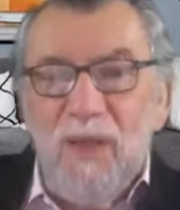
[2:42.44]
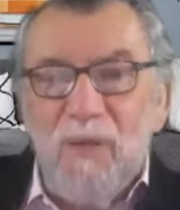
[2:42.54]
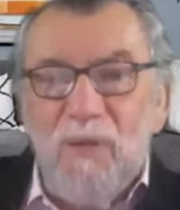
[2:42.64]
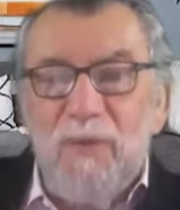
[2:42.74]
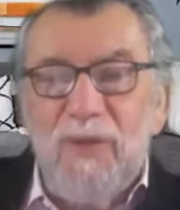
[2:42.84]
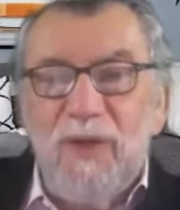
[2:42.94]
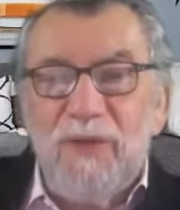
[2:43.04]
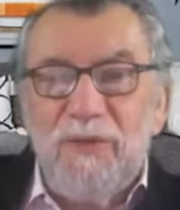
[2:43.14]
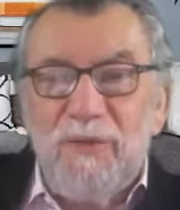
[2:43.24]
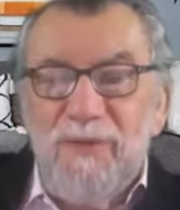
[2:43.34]
where we are
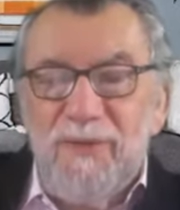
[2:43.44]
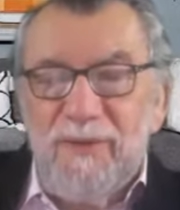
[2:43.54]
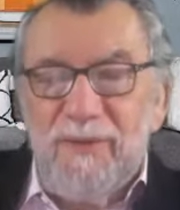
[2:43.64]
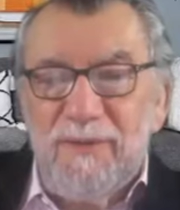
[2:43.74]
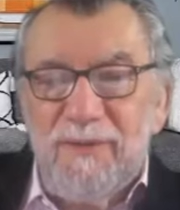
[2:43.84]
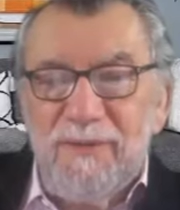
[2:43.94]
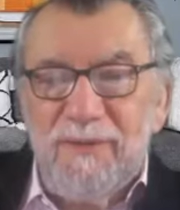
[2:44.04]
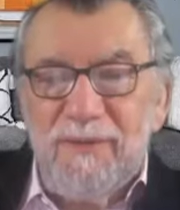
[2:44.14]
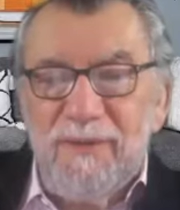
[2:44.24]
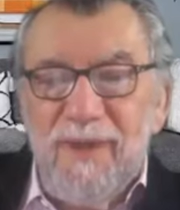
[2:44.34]
driven
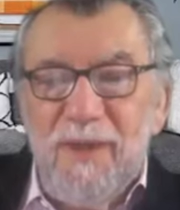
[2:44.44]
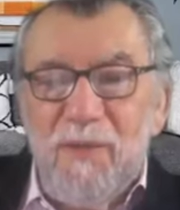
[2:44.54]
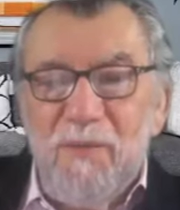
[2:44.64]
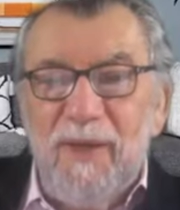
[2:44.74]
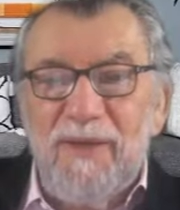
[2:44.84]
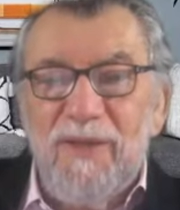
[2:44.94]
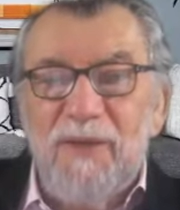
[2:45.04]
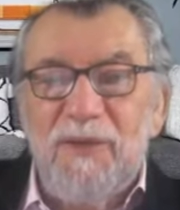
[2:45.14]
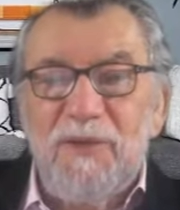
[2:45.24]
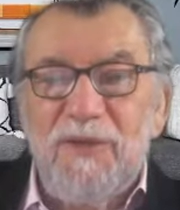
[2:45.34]
by the
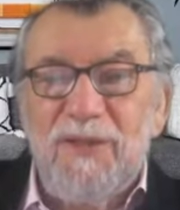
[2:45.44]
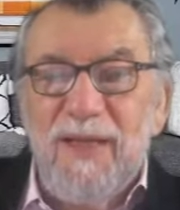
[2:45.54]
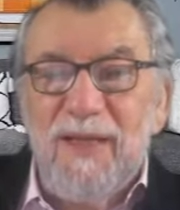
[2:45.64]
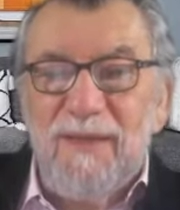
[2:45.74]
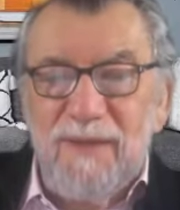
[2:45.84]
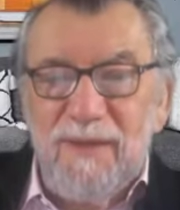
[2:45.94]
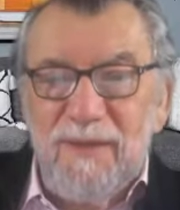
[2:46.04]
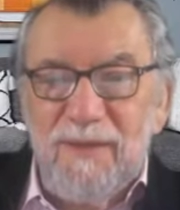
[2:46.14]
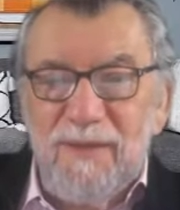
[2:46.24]
understanding